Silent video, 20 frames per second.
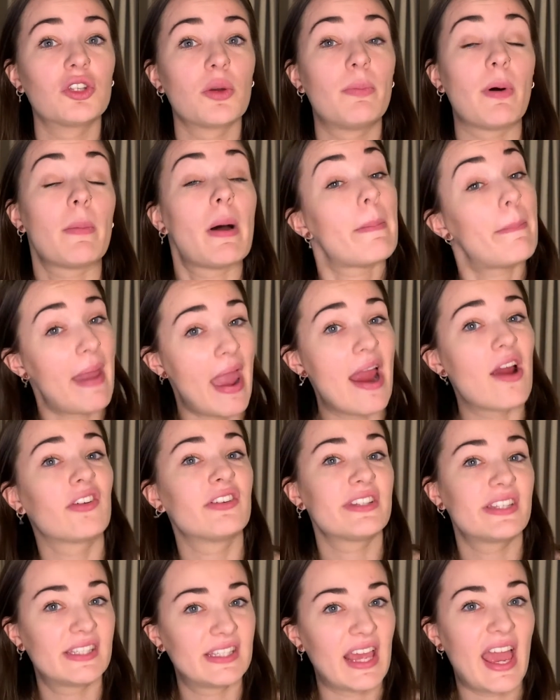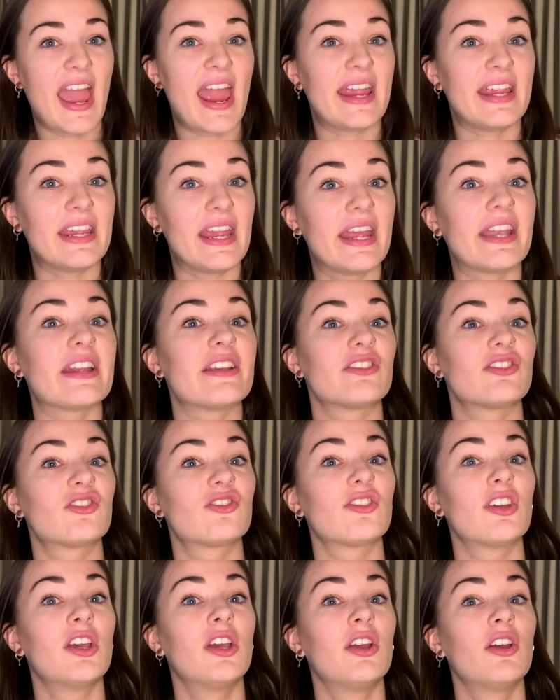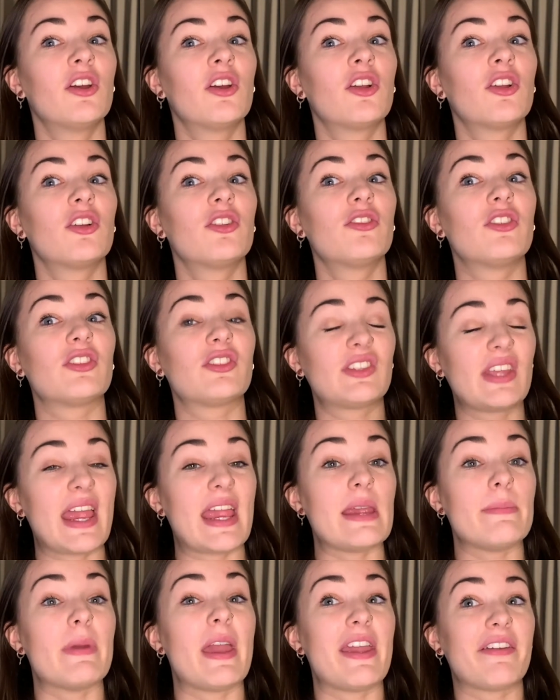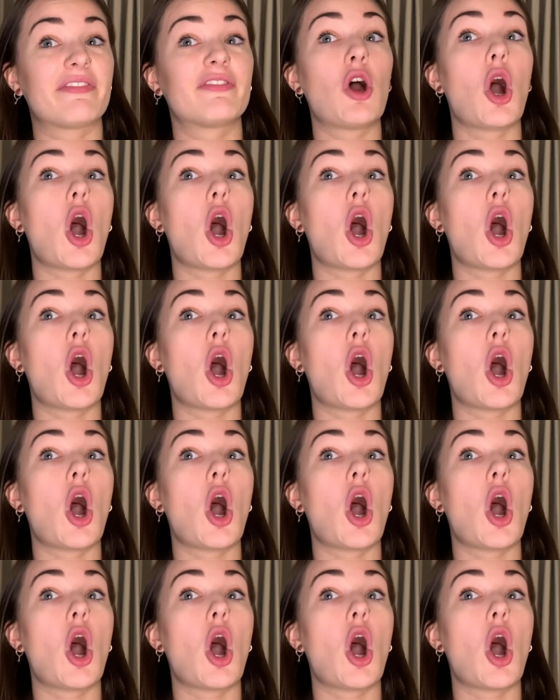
but my parents say it is the same, if not